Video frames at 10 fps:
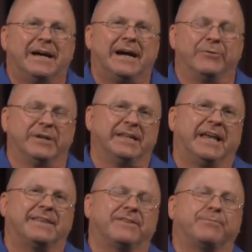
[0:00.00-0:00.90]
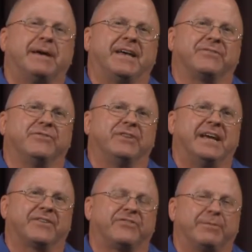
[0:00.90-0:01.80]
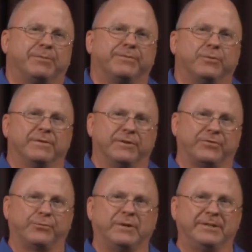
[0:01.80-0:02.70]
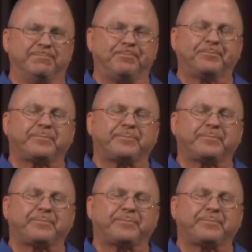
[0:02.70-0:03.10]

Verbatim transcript: I really like this passage in Acts chapter 4, verse 1.